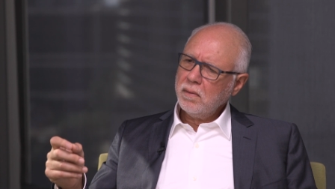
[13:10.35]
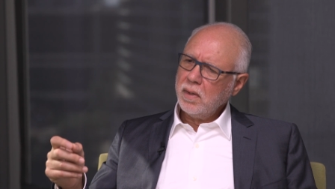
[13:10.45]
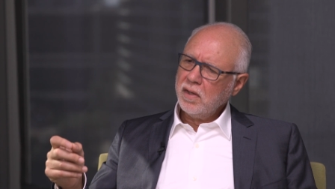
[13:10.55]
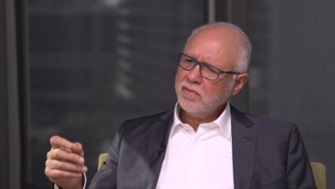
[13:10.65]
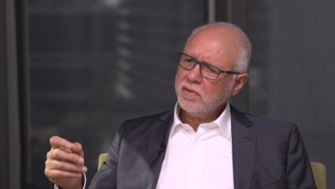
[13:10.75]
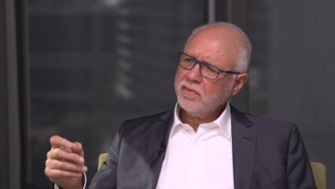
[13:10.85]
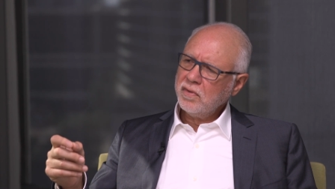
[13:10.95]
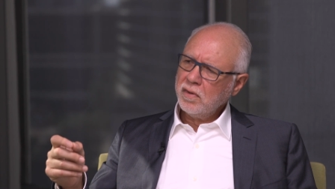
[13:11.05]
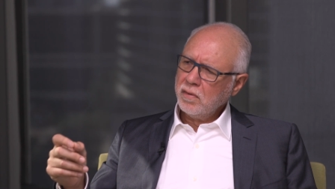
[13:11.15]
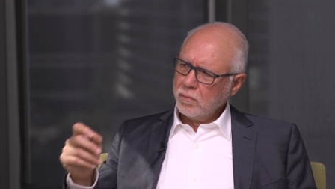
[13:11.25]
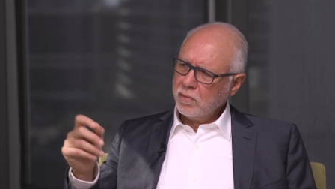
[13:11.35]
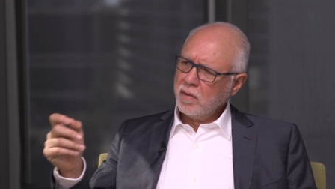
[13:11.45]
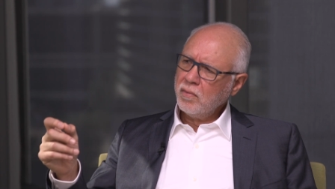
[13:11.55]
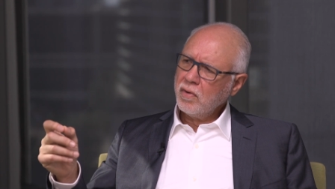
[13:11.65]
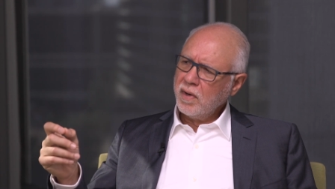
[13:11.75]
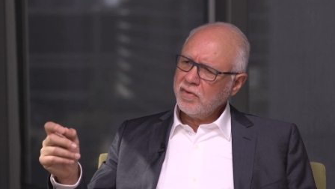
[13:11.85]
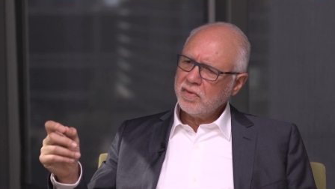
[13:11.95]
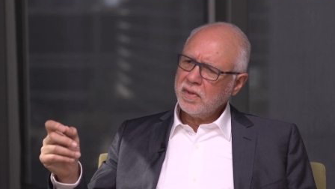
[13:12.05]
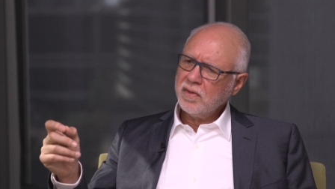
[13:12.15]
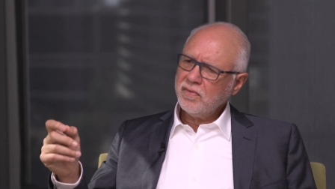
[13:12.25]
answer to your global
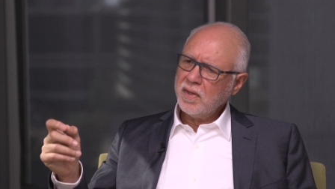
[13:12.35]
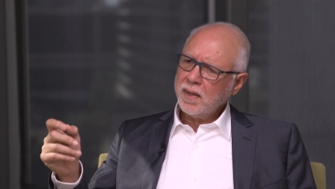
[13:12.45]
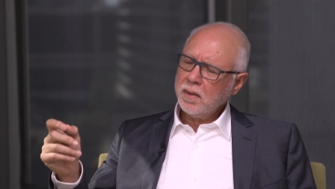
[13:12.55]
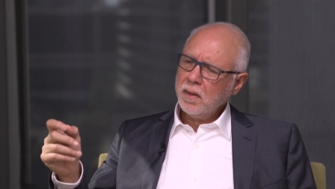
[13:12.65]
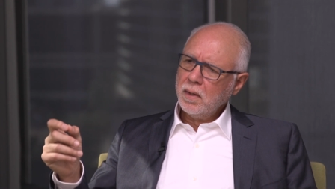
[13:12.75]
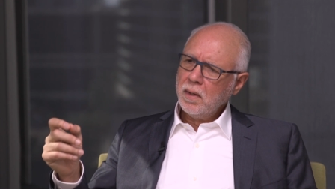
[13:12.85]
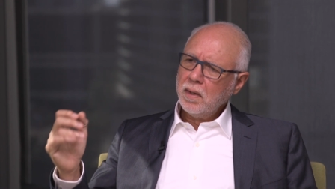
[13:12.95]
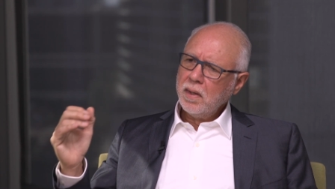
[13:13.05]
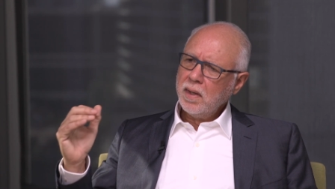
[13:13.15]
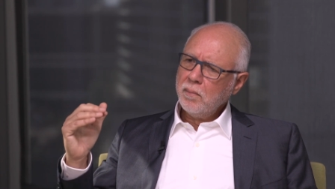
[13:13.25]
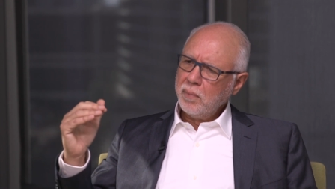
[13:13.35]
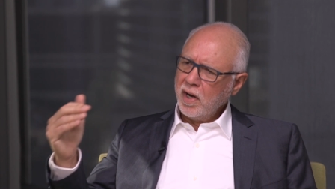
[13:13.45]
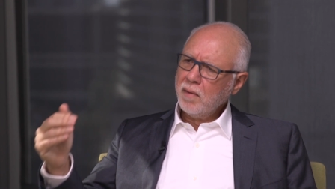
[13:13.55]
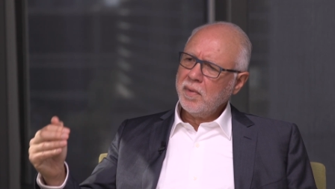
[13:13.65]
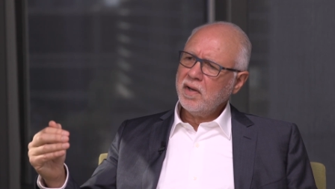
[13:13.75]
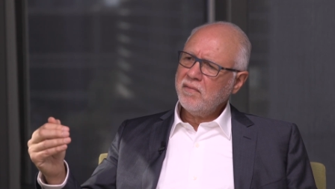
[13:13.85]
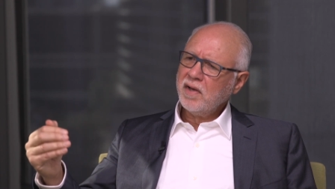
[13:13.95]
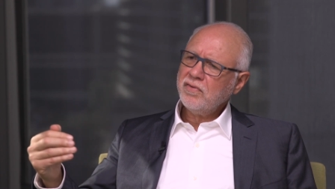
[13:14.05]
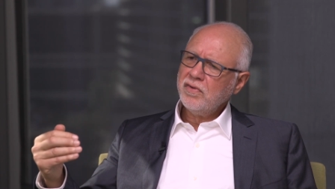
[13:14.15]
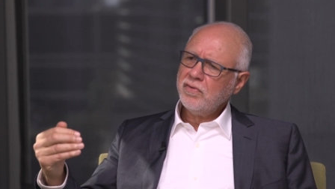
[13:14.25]
question is that impairment of
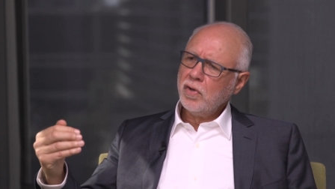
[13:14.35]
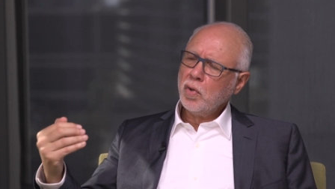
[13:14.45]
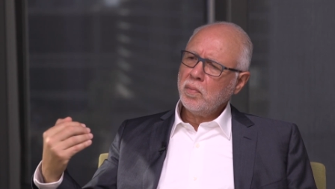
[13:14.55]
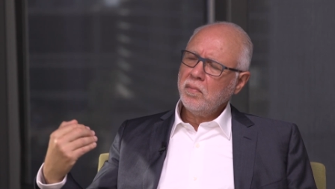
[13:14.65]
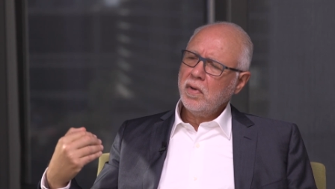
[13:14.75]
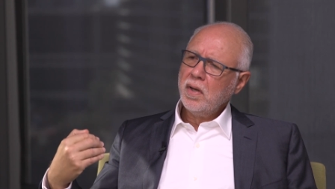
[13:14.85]
exosome